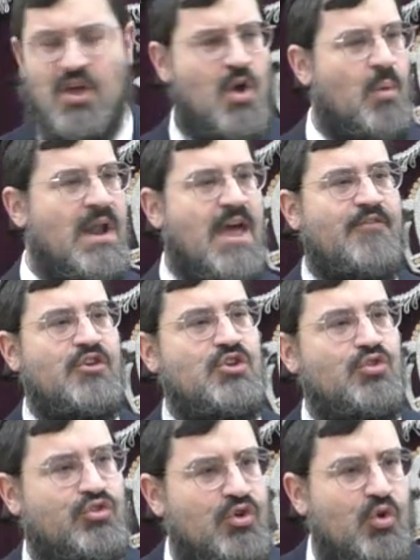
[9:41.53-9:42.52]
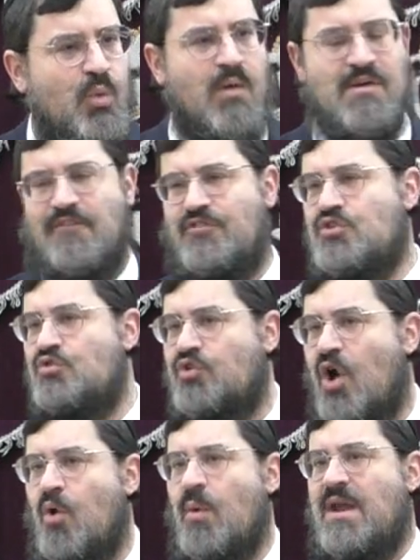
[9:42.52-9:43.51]
Whatever you do, wherever you
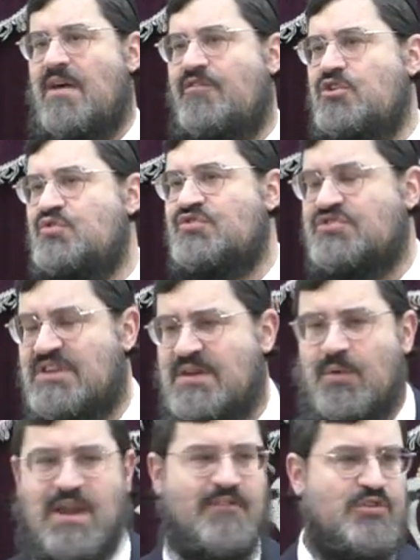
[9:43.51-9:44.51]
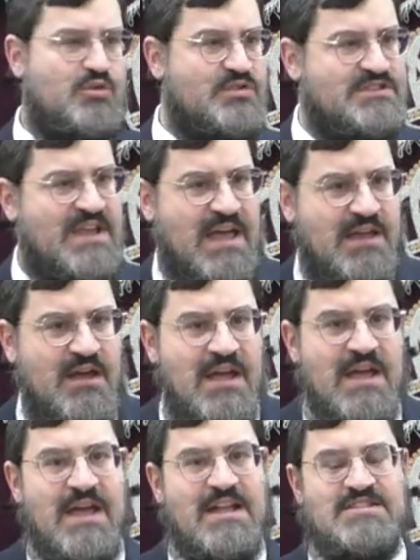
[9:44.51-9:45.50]
go, whatever you see, whatever you say,
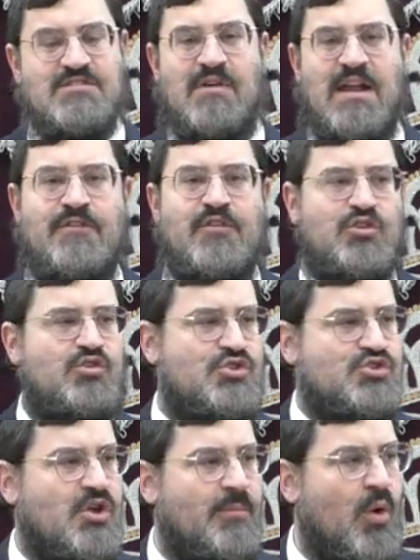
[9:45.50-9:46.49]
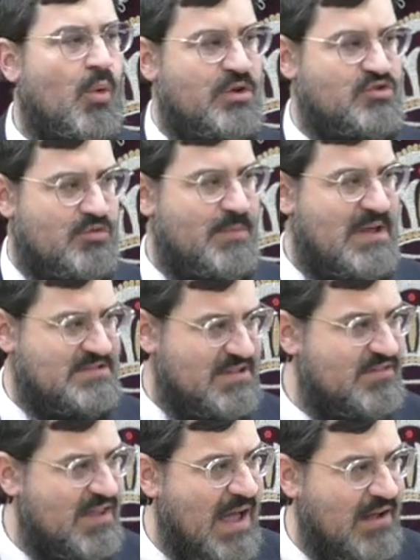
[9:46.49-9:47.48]
it's irrelevant. Your neshama always remains
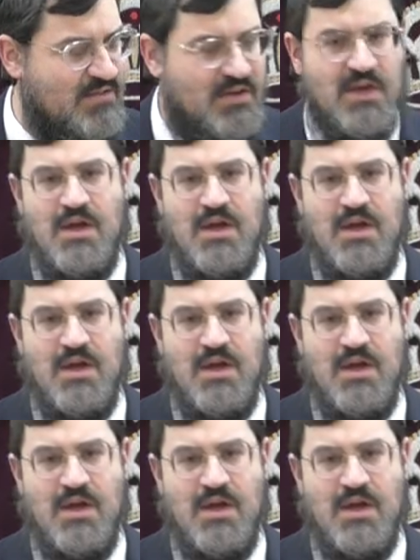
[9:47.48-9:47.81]
intact.